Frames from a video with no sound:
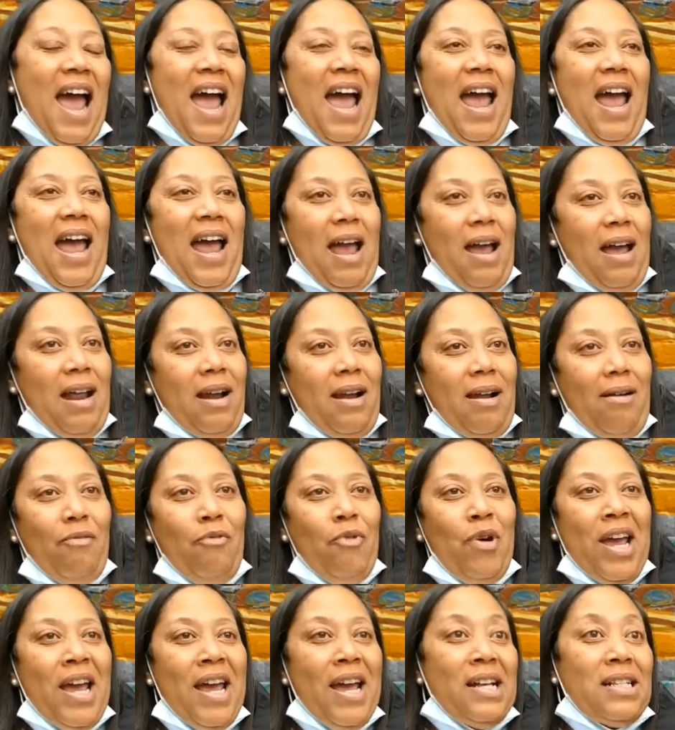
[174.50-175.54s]
And
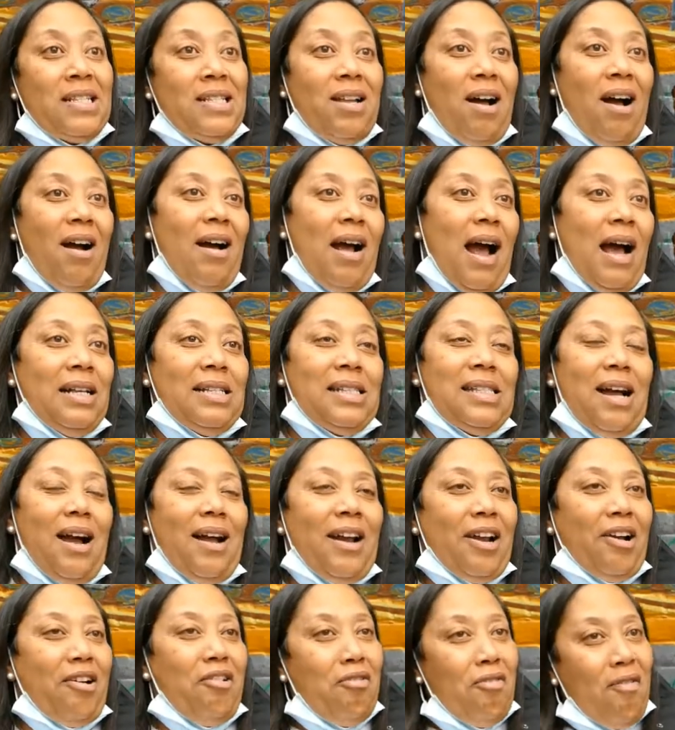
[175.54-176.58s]
I
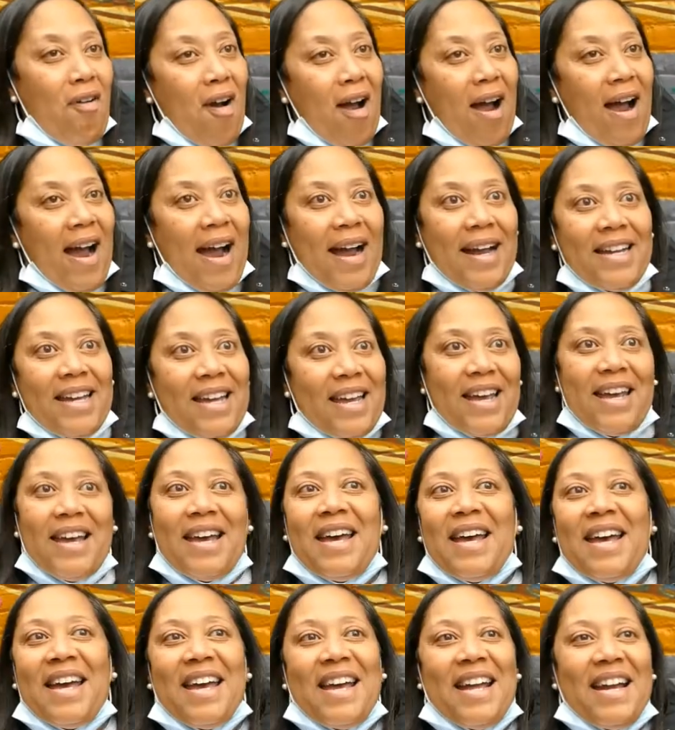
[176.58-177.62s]
started
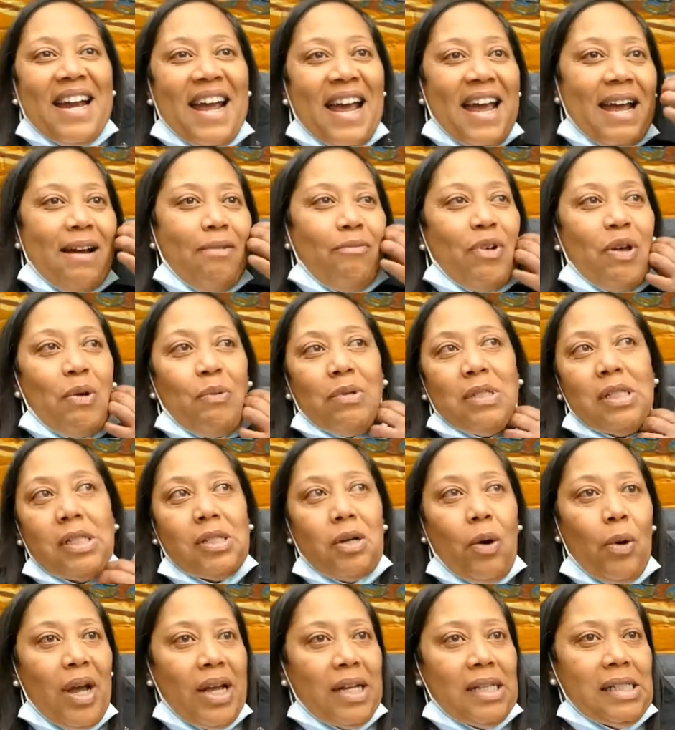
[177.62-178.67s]
crying, and we were
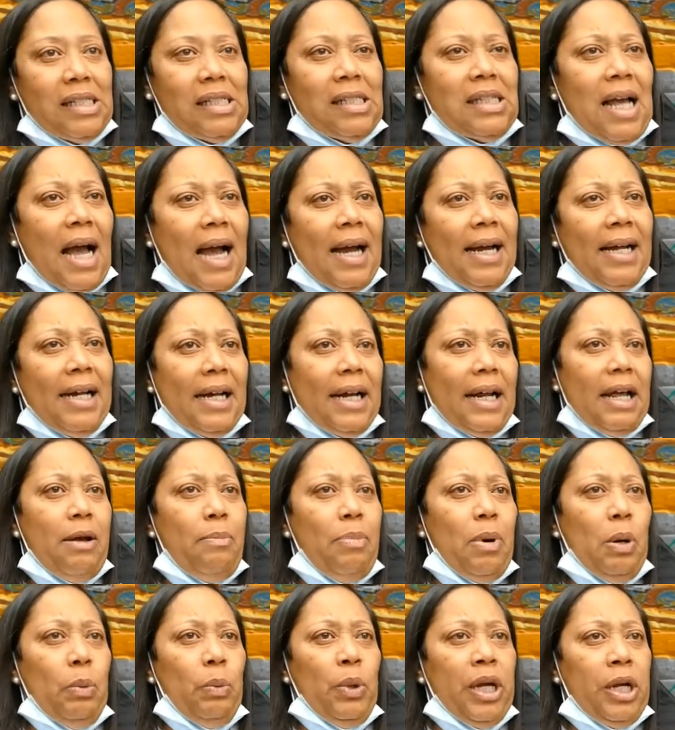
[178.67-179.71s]
so excited,
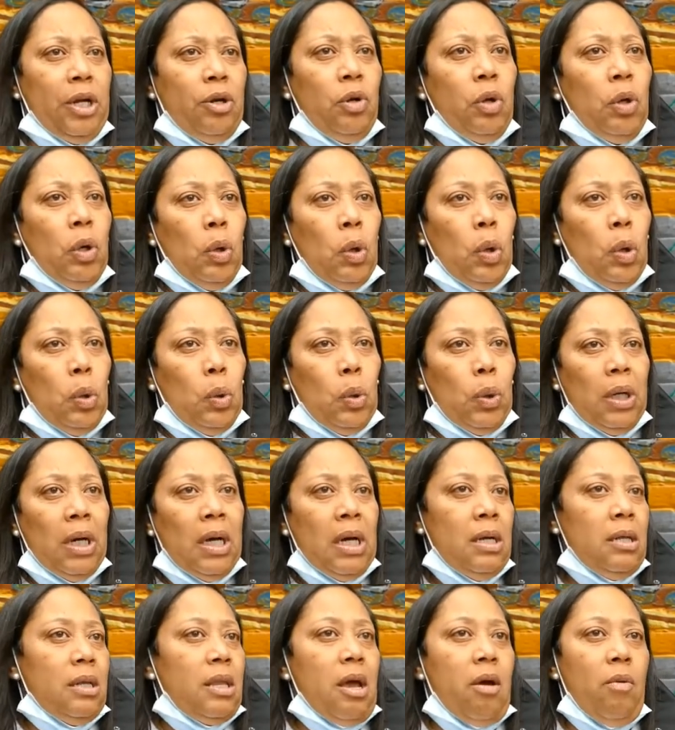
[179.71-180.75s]
but we knew
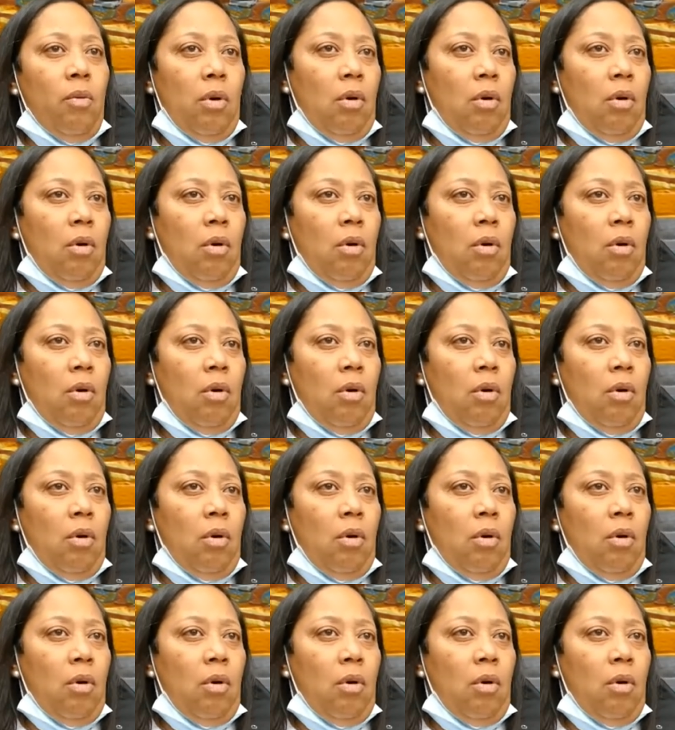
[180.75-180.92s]
they were